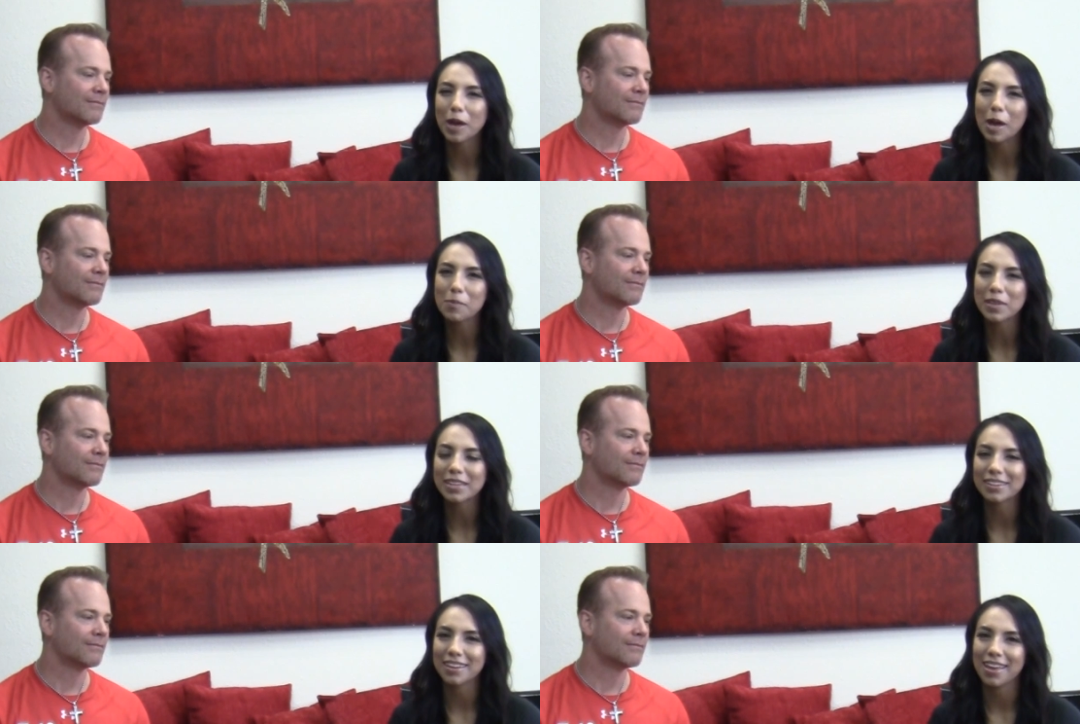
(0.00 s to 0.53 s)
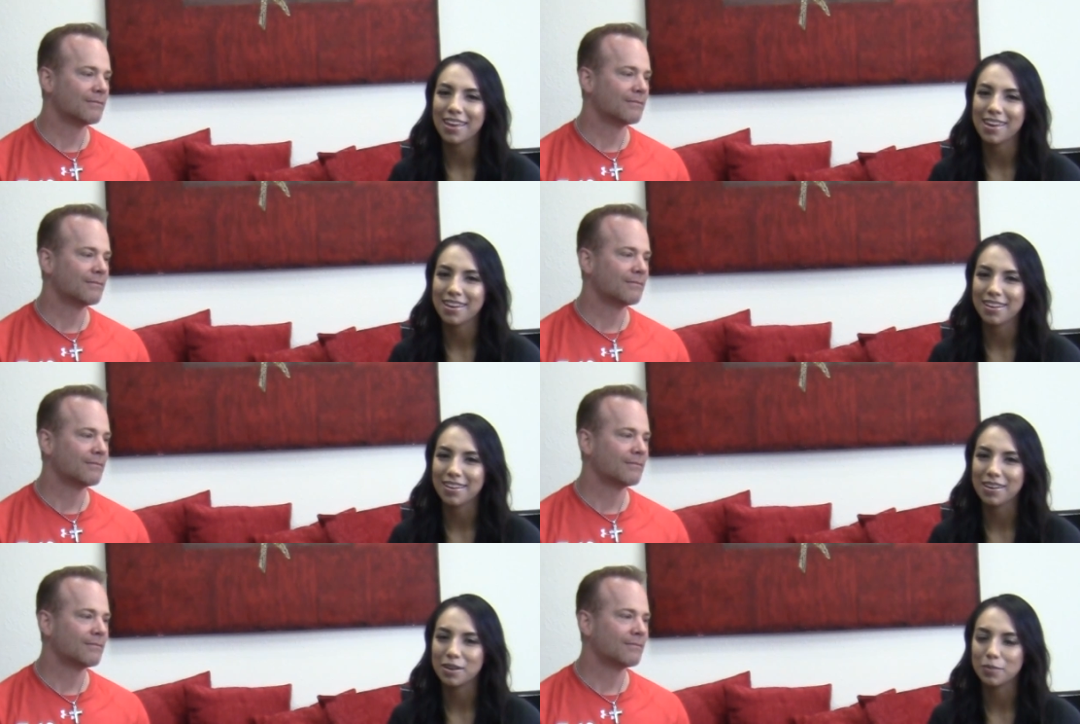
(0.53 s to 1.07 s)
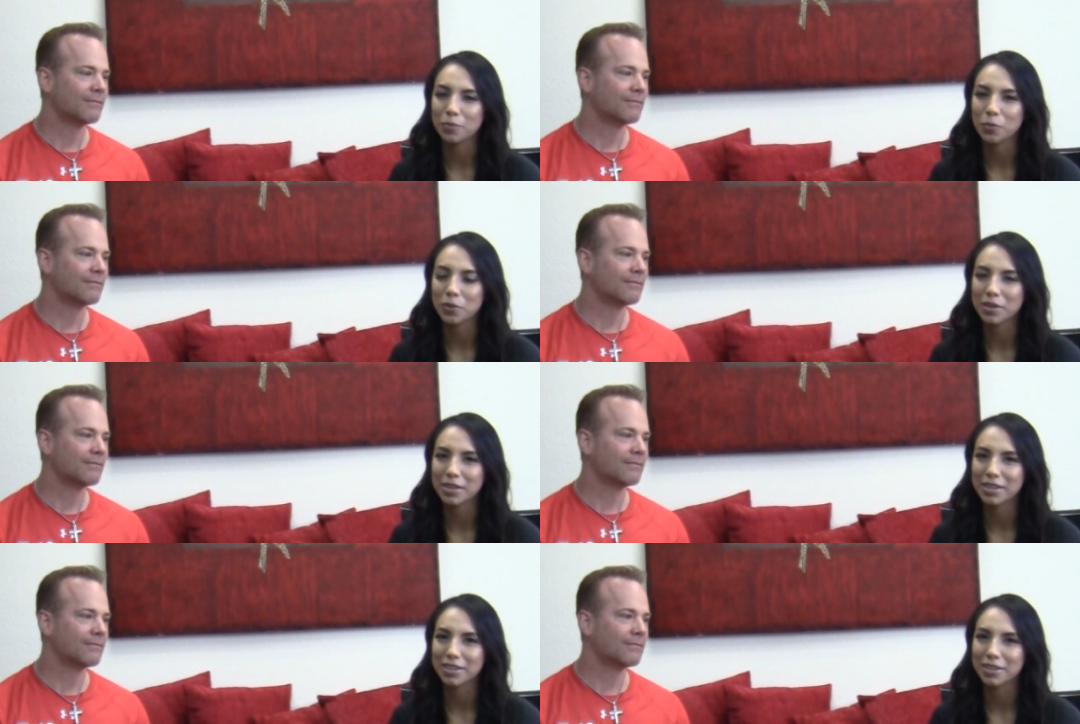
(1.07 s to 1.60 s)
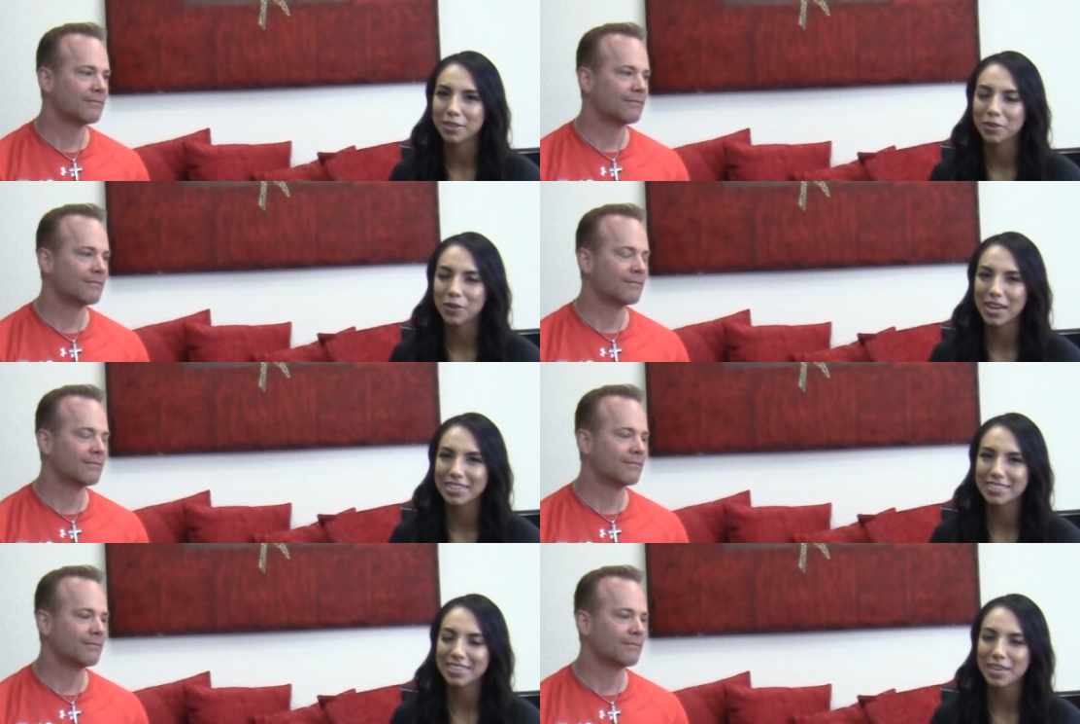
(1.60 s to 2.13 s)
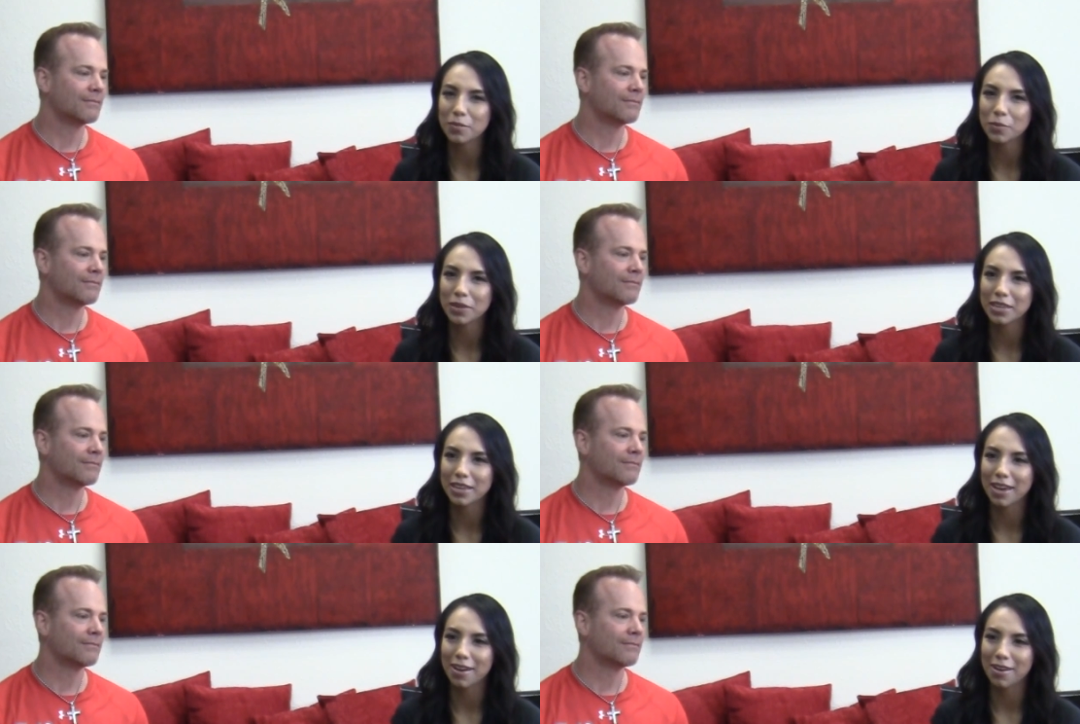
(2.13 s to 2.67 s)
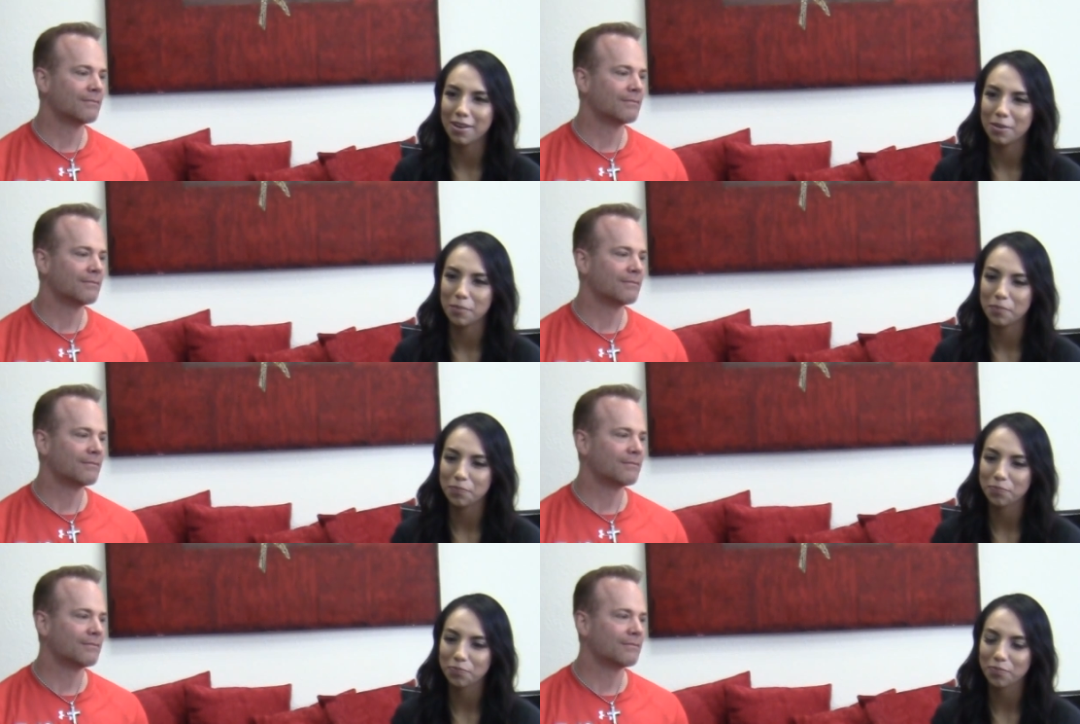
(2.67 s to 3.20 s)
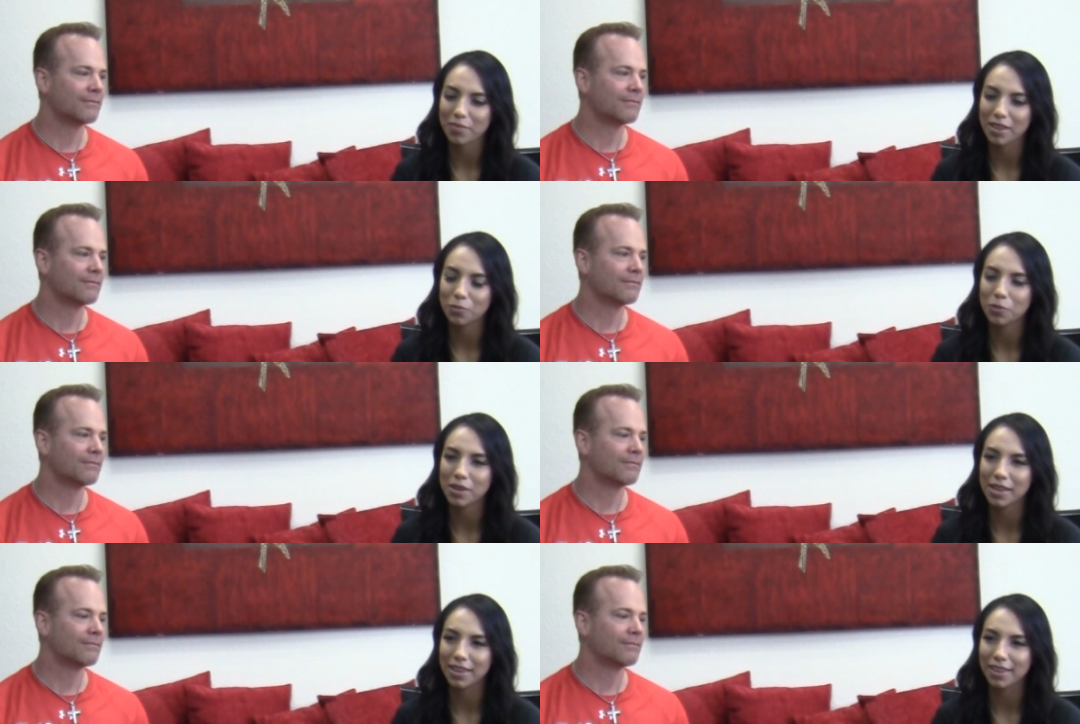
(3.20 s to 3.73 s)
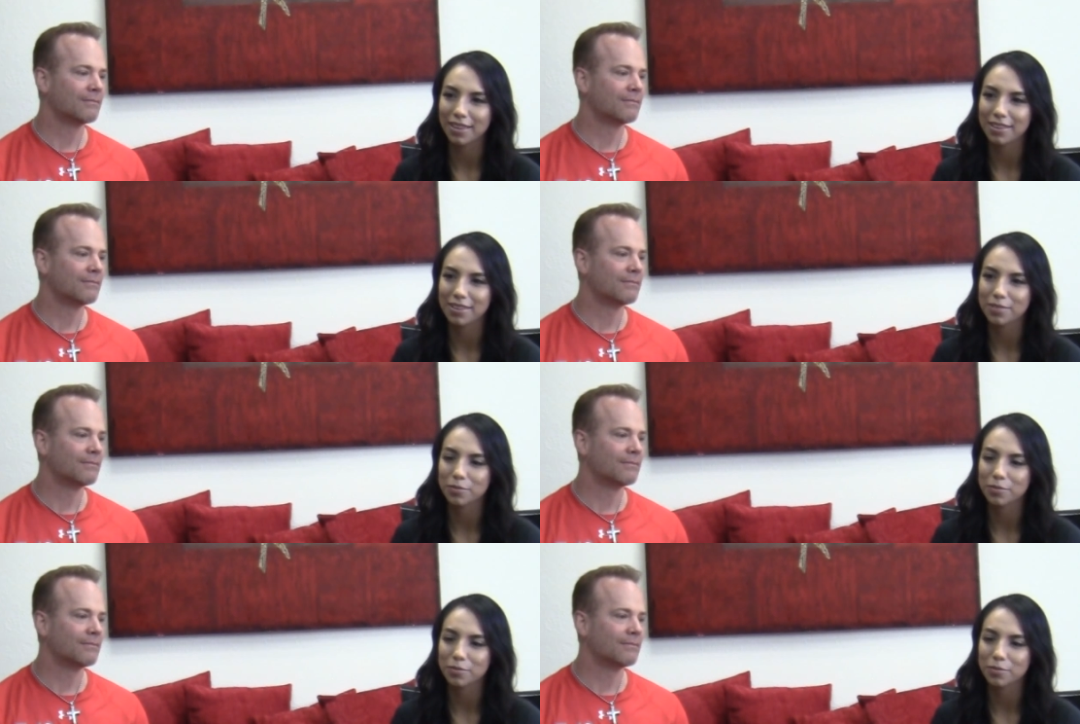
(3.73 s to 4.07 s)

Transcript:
Speaker 1: coming, and um, we're a great team. We um, we